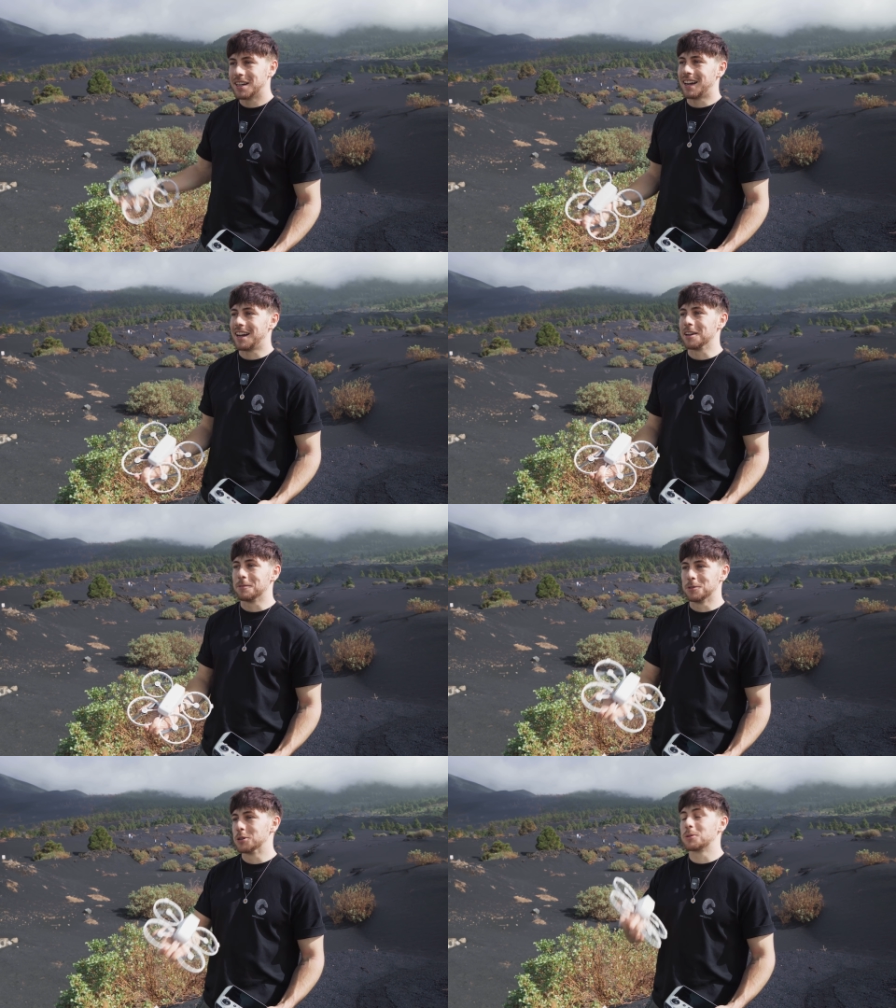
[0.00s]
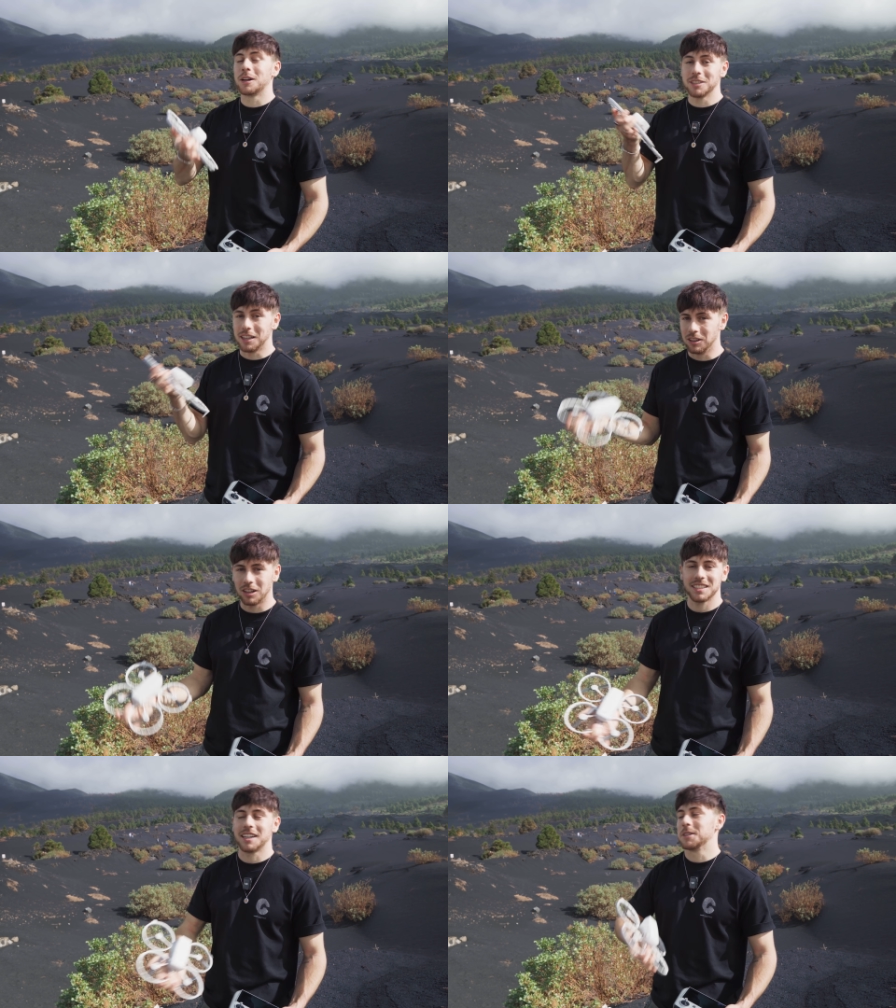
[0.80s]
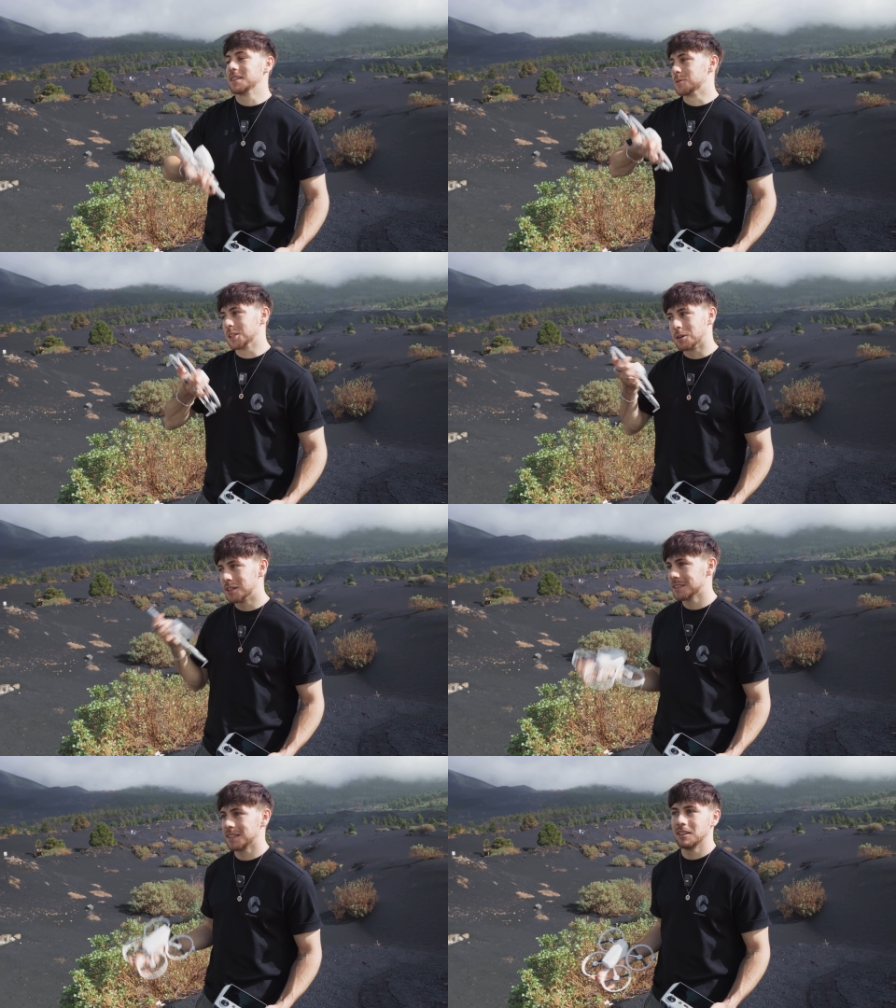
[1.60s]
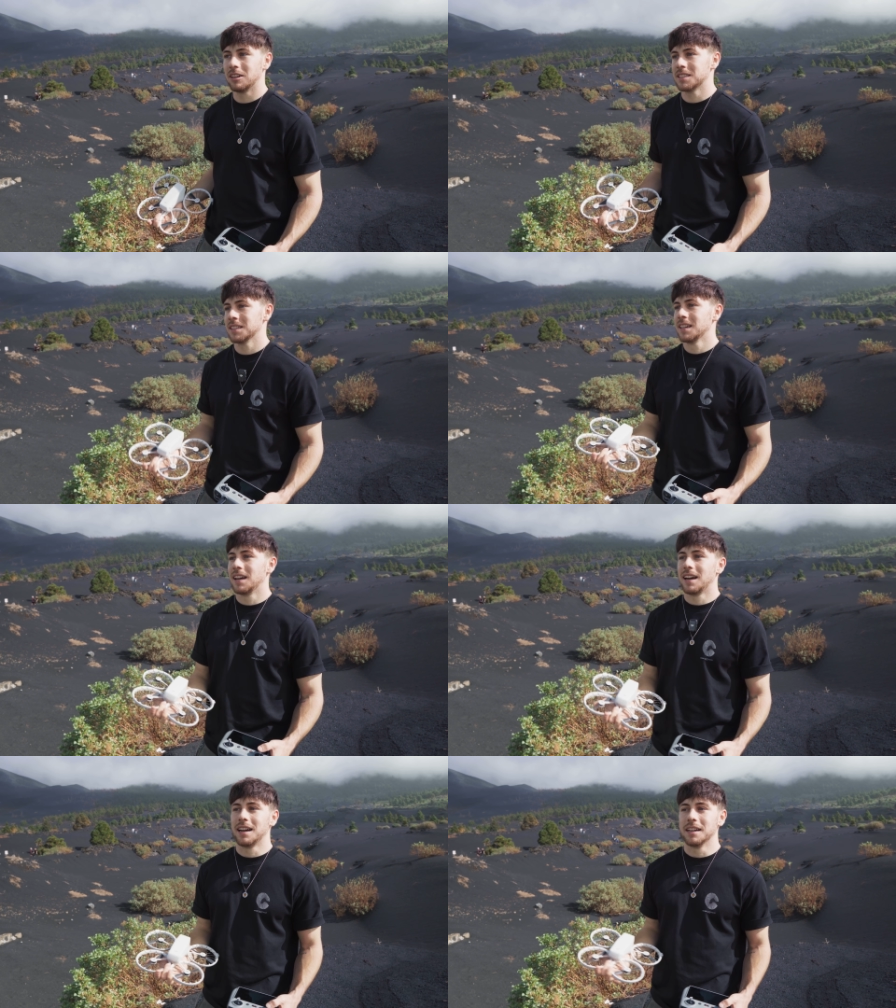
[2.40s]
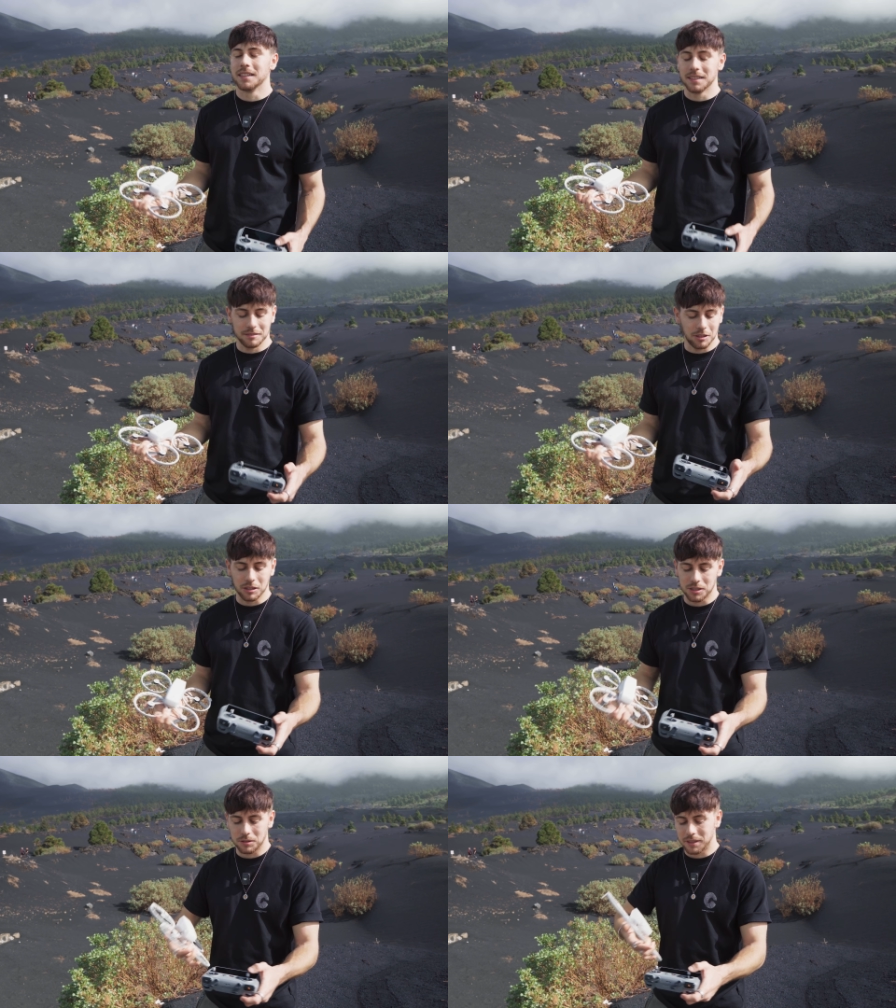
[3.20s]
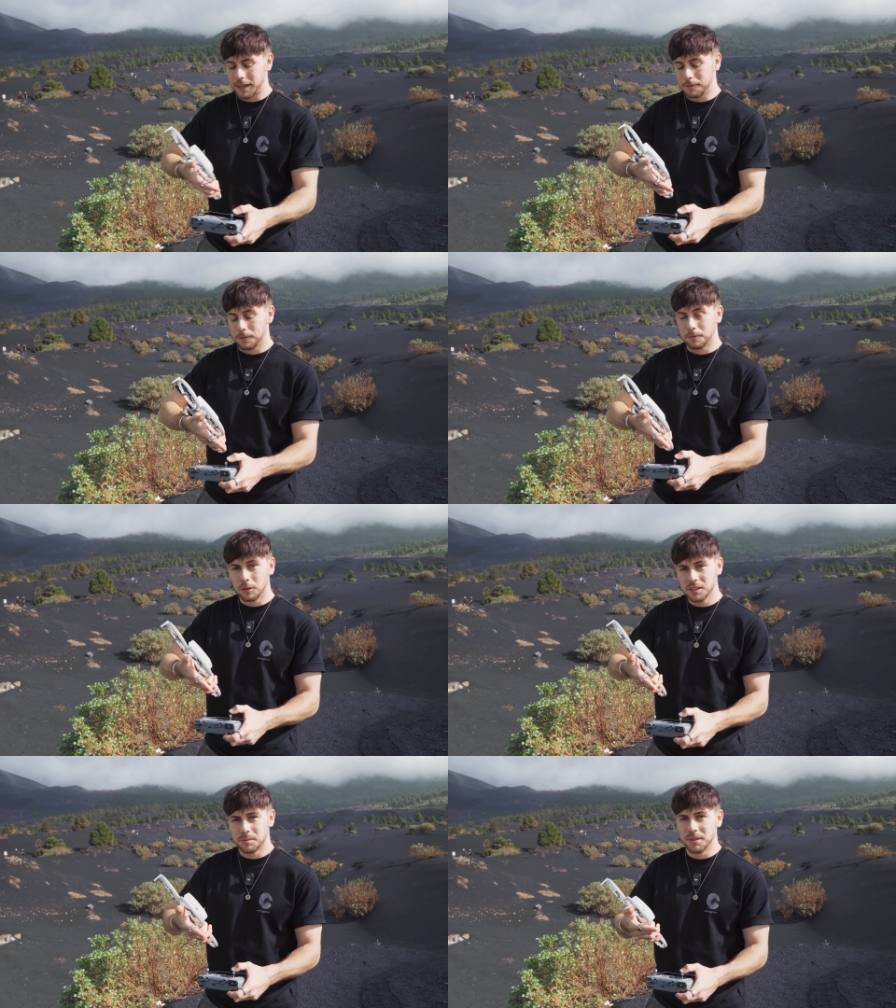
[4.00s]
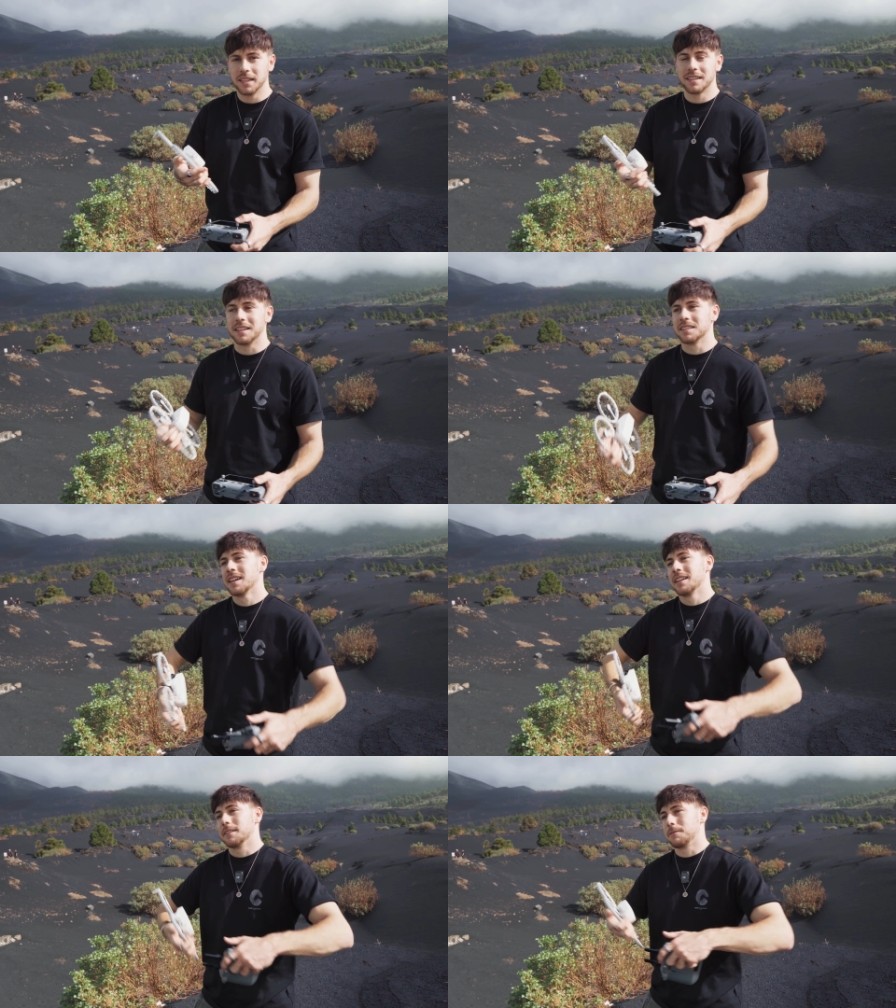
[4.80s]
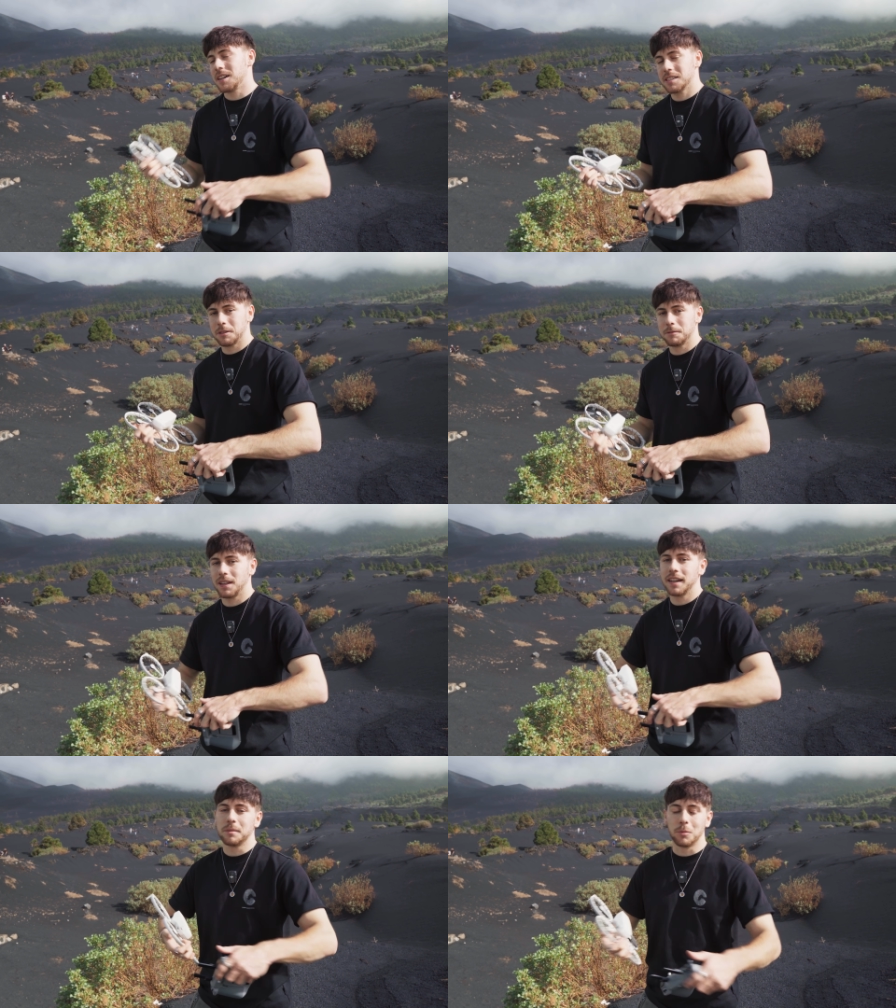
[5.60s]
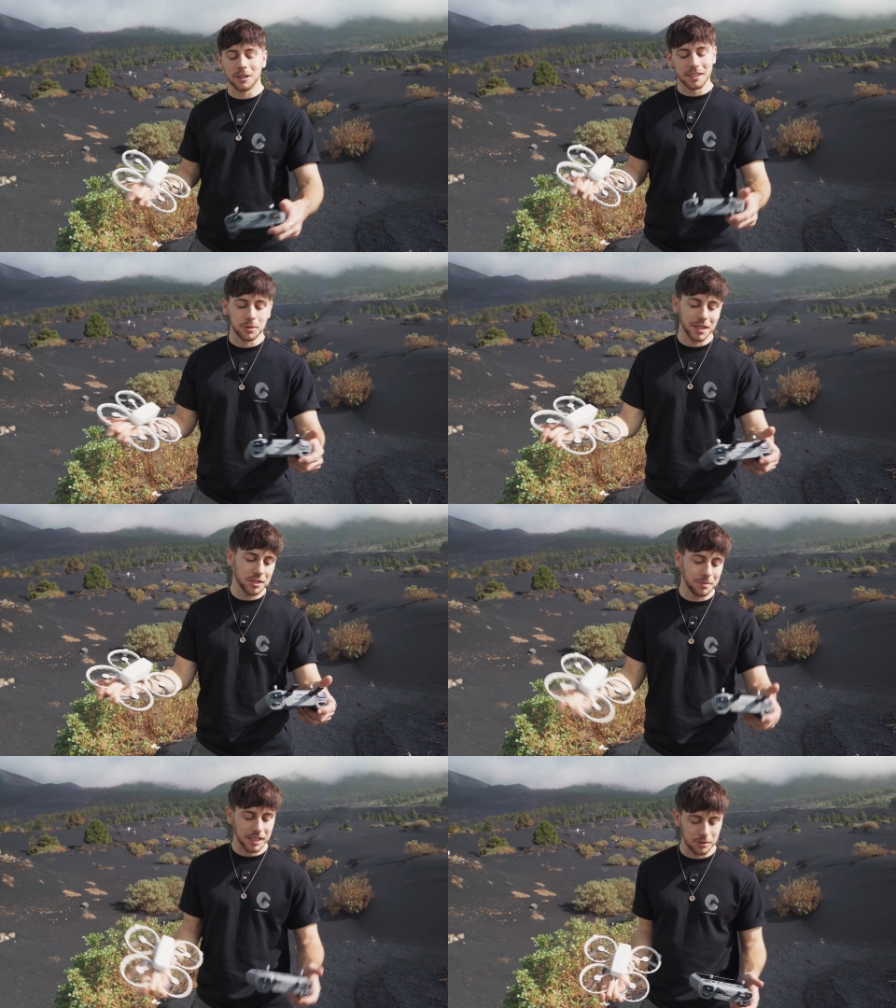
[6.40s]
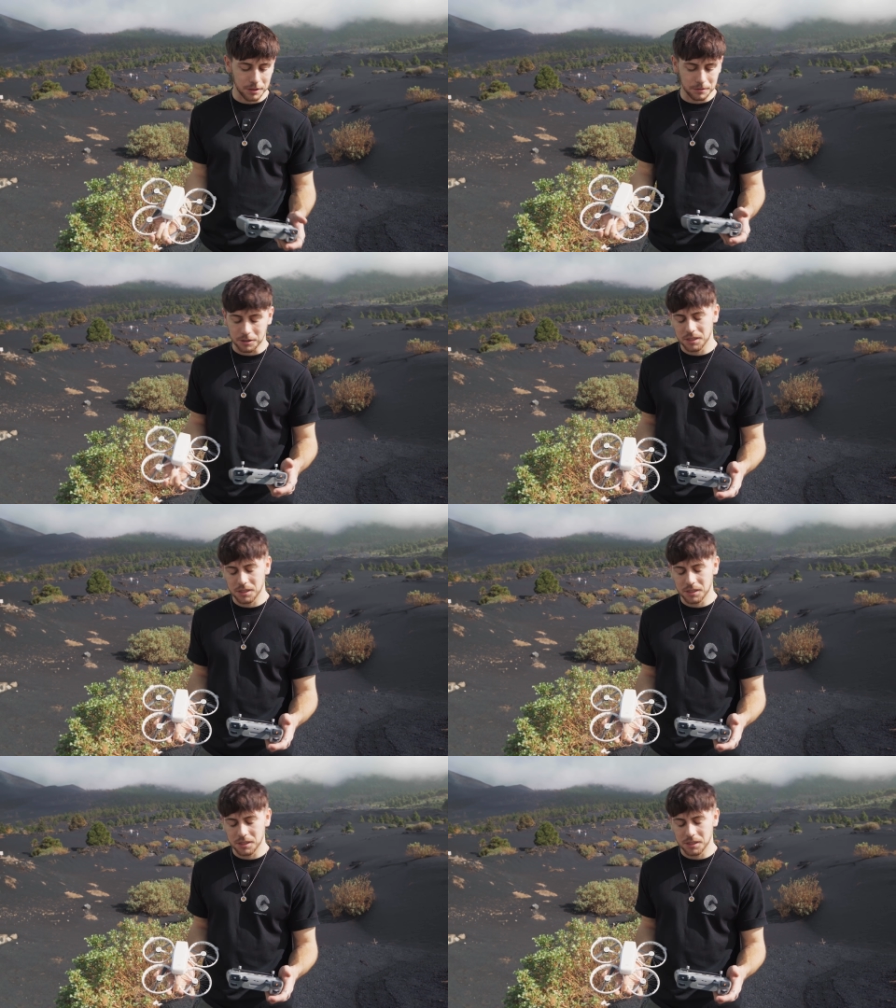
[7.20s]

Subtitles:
I flew around a lot. I recorded a lot. I also gave full speed, and the faster you fly, the more it drains your battery, of course.